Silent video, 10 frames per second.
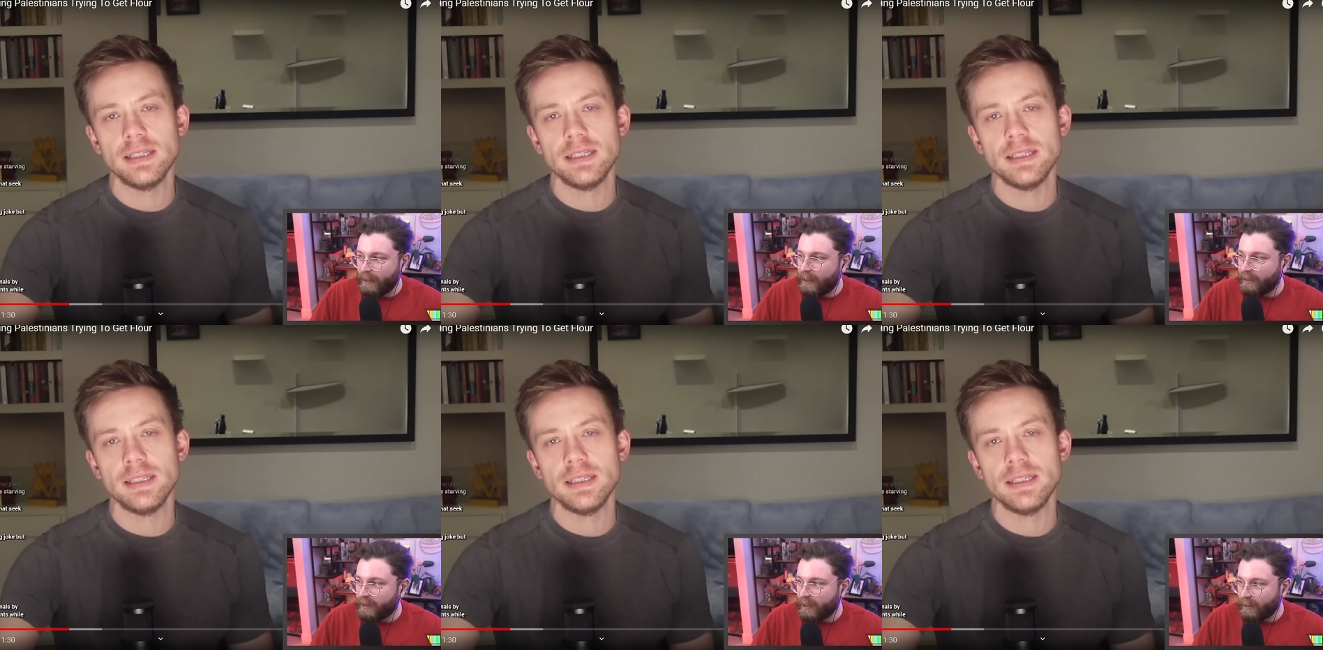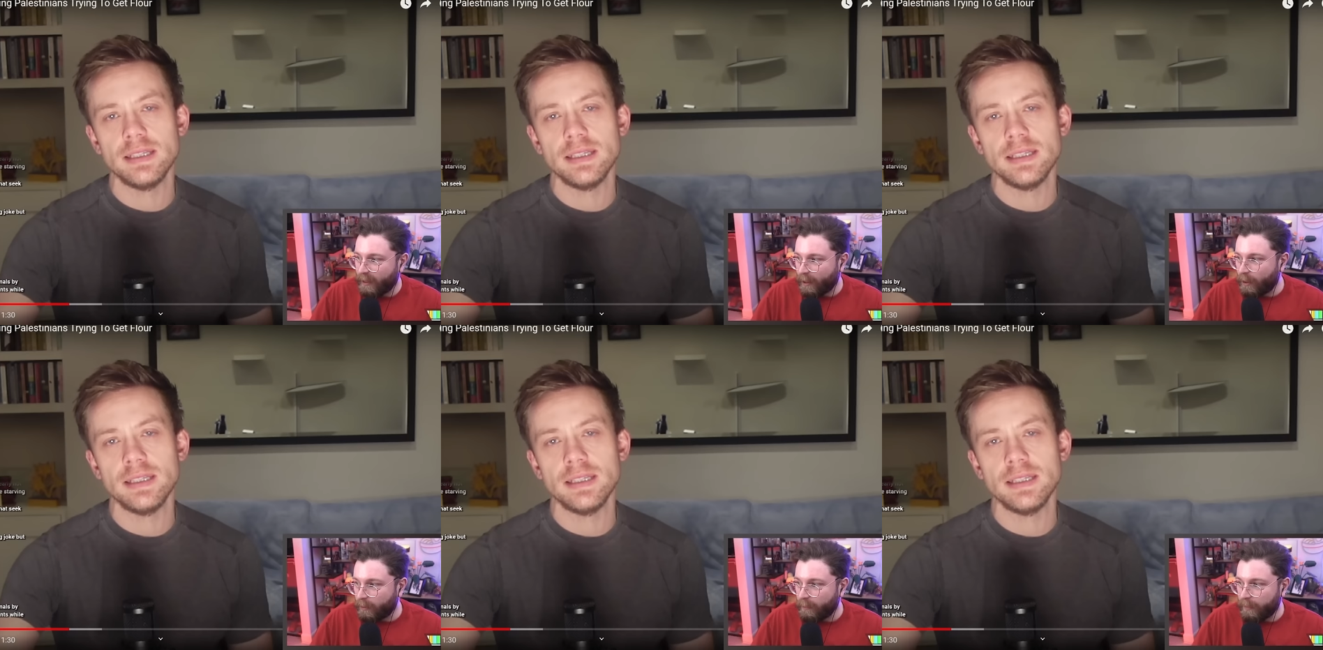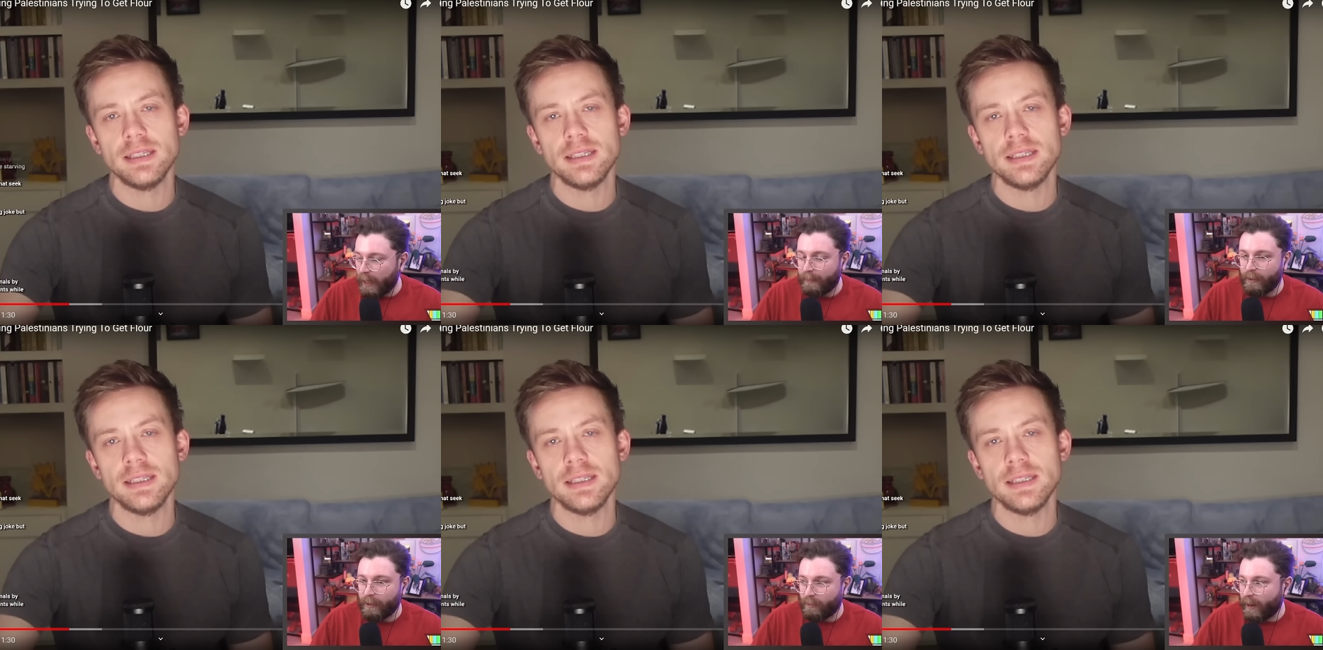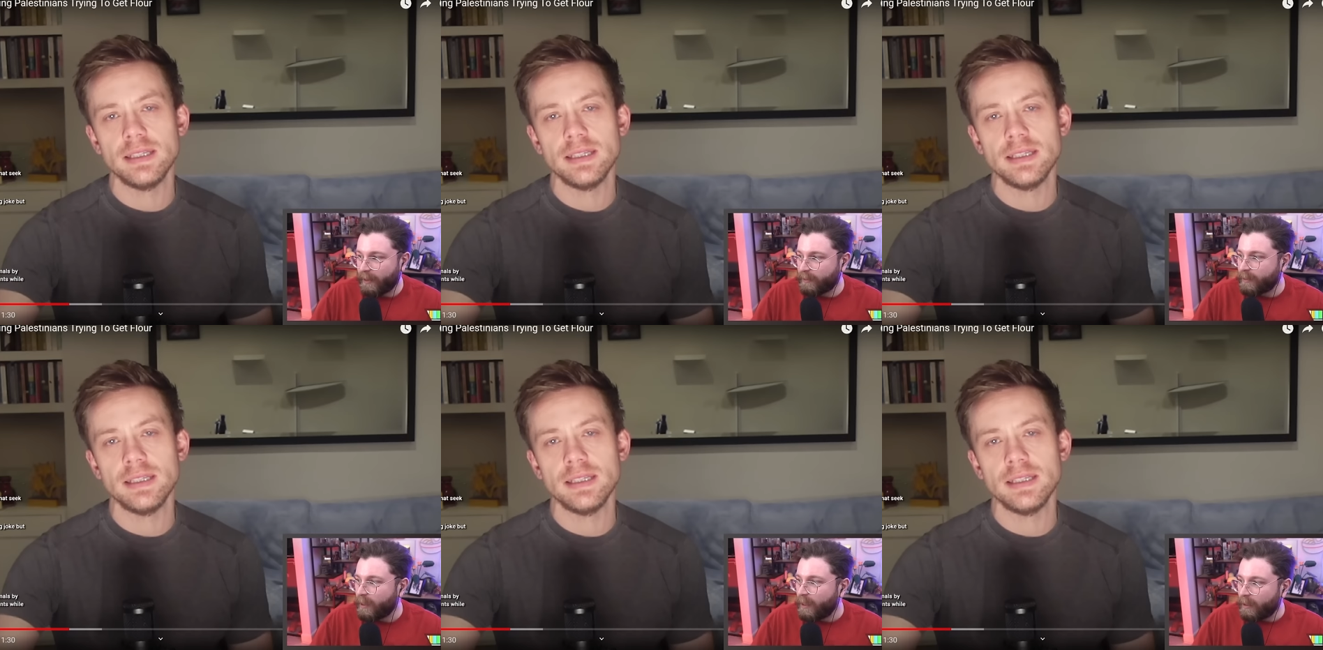Speaker 1: easy, like, oh, kablamo, congrats.